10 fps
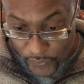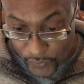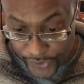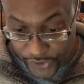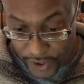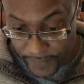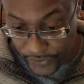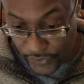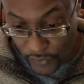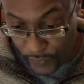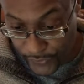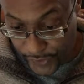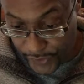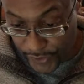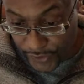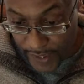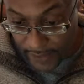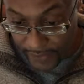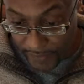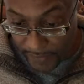which comes to over $600 a